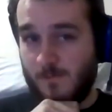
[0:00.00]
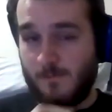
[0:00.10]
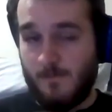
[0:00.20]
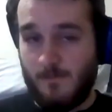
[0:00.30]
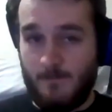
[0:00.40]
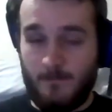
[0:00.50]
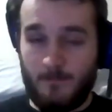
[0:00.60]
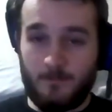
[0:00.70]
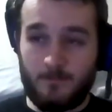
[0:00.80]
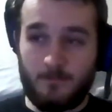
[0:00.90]

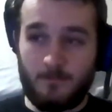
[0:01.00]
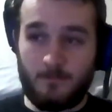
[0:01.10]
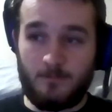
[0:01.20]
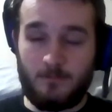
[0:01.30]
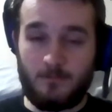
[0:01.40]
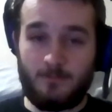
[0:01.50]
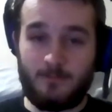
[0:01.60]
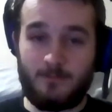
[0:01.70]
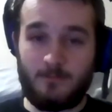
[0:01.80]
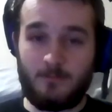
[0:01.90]

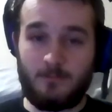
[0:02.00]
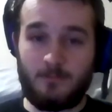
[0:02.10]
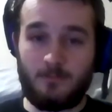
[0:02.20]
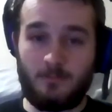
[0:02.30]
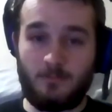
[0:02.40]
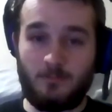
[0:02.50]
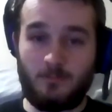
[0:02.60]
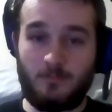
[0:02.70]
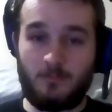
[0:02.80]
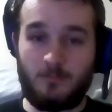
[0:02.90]

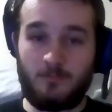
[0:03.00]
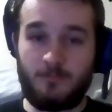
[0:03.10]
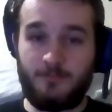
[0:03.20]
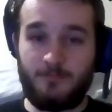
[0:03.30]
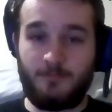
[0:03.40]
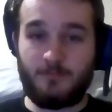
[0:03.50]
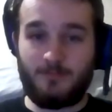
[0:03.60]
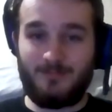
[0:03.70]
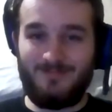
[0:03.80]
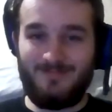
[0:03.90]

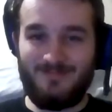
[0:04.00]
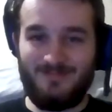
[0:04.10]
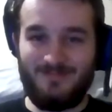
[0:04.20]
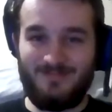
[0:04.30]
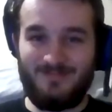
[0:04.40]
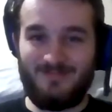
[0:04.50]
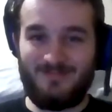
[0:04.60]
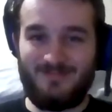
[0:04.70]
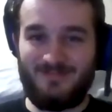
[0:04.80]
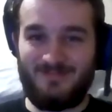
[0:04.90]

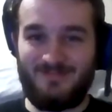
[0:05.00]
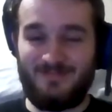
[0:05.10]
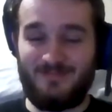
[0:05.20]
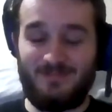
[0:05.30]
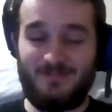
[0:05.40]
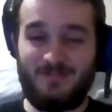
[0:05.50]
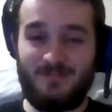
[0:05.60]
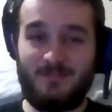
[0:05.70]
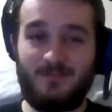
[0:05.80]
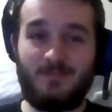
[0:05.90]

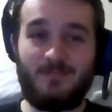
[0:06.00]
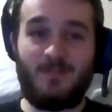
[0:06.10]
The person shown says nothing.